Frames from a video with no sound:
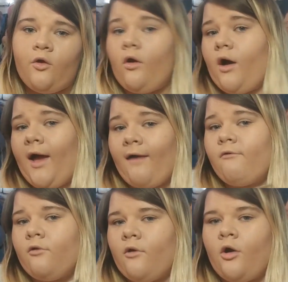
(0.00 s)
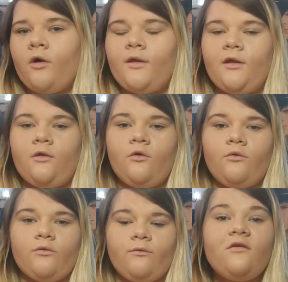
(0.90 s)
not. I haven't heard any
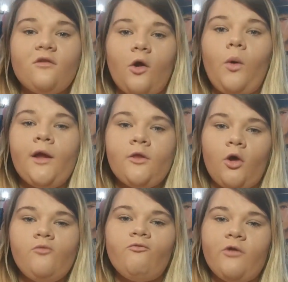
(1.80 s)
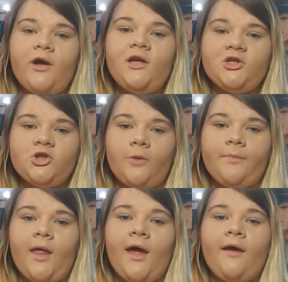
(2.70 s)
news. So I don't really
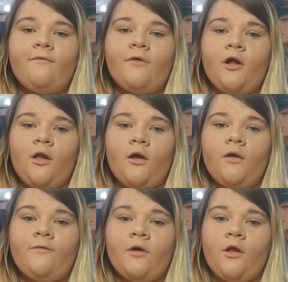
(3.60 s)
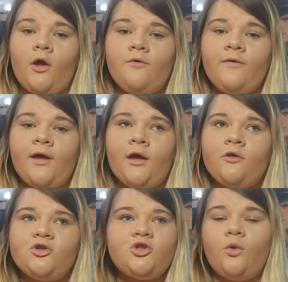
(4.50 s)
shop there for
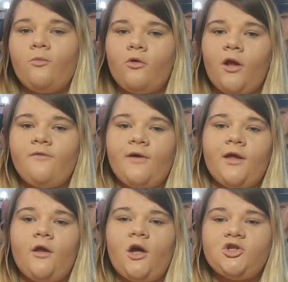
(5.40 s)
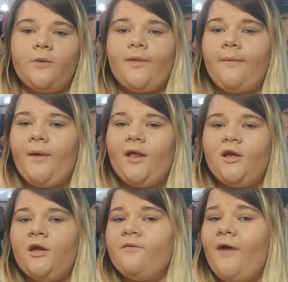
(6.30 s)
clothing, just normal clothing. I shop there
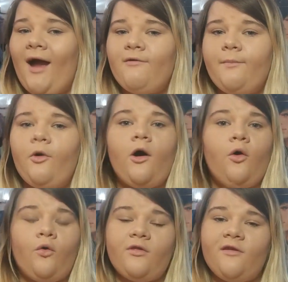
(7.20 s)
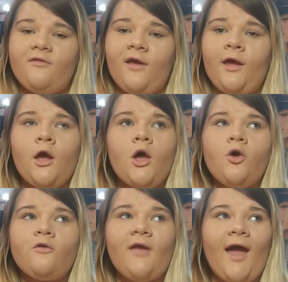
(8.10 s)
mainly for Harry Potter or Disney,
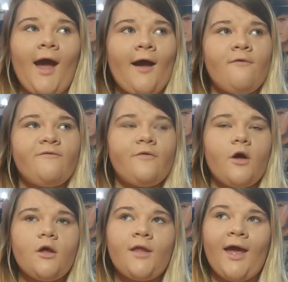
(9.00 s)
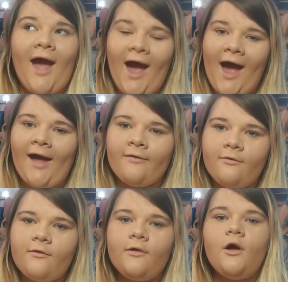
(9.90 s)
because they
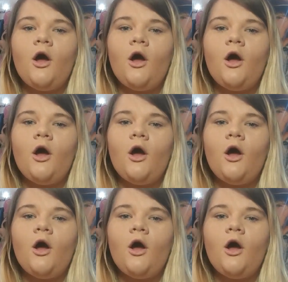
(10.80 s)
had